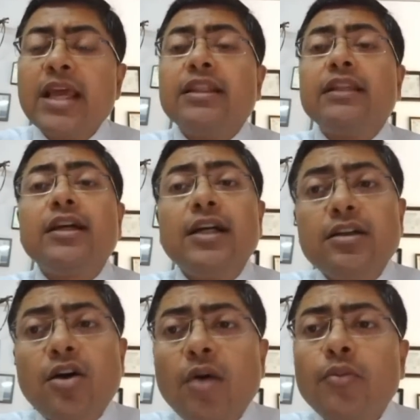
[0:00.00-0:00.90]
The
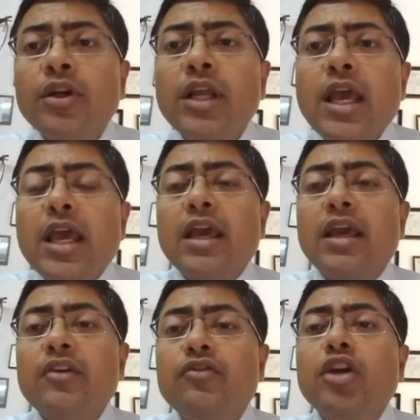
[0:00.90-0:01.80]
third hormone
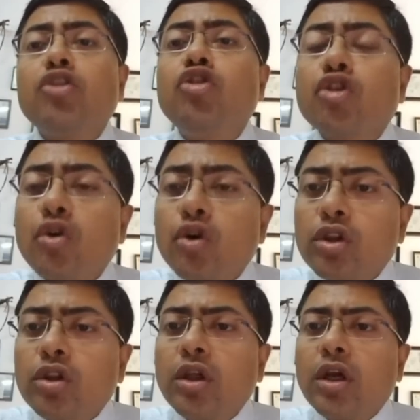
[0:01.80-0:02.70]
uh, is the
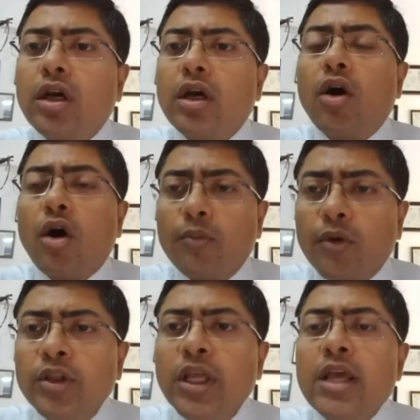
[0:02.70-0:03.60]
growth Uh,
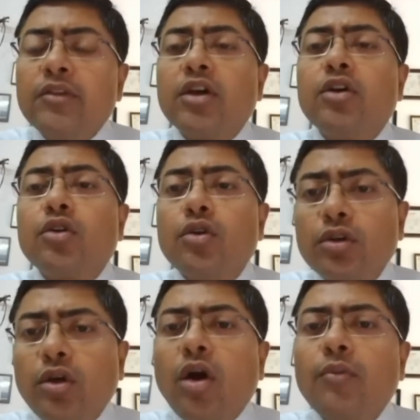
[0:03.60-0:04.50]
hormone. The
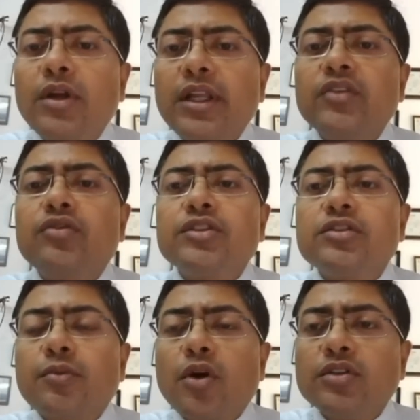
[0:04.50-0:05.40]
growth hormone is
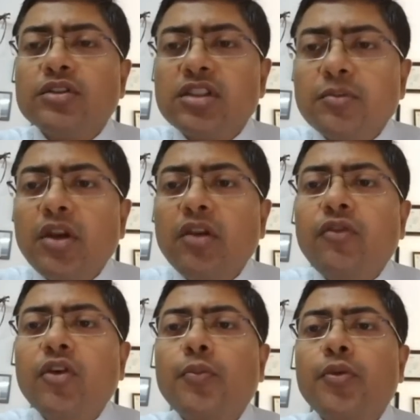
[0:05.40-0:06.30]
responsible
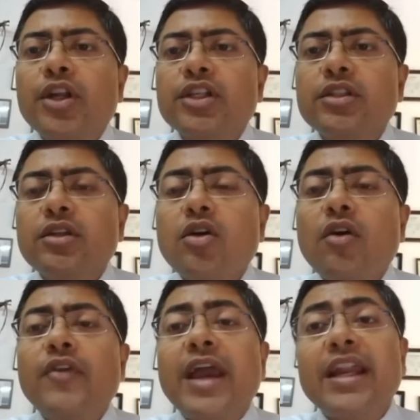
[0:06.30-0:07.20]
for production
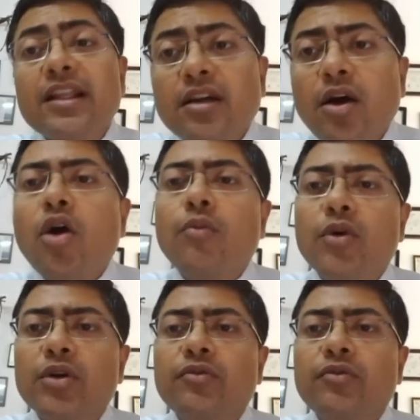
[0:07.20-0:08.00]
of another hormone